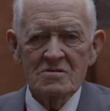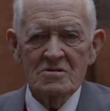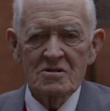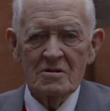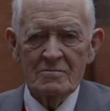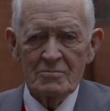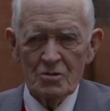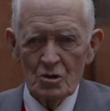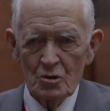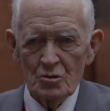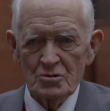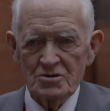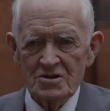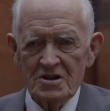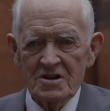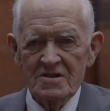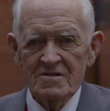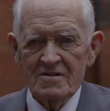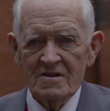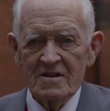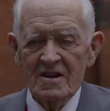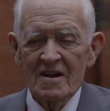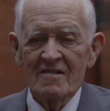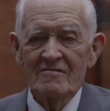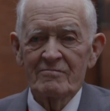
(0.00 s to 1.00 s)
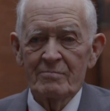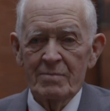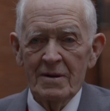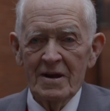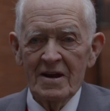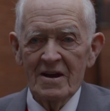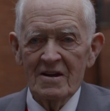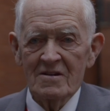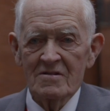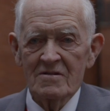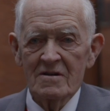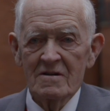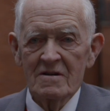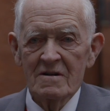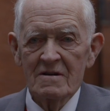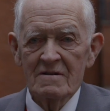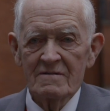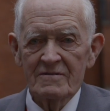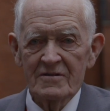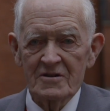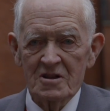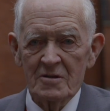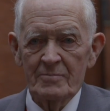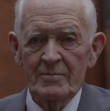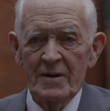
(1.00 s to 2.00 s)
the music that I've played
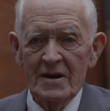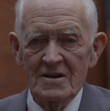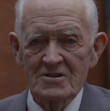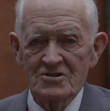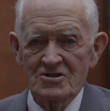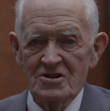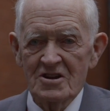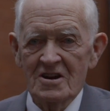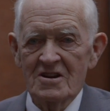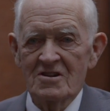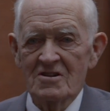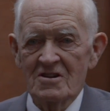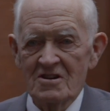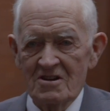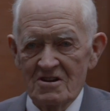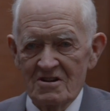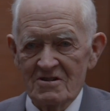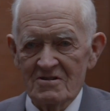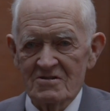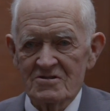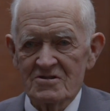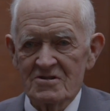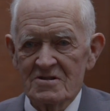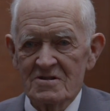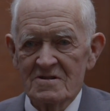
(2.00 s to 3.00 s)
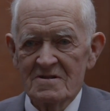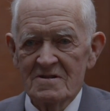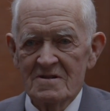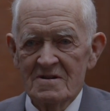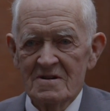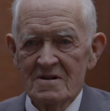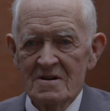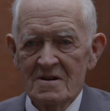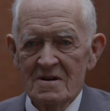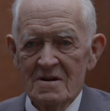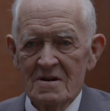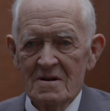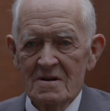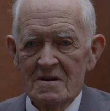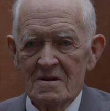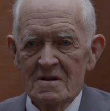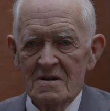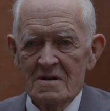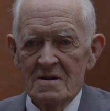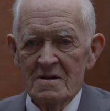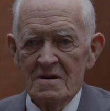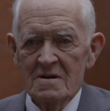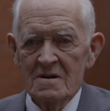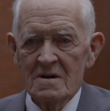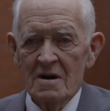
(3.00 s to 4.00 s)
for the past 80 years,
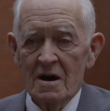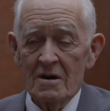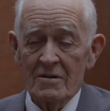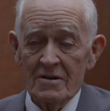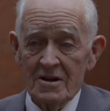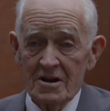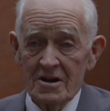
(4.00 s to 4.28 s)
or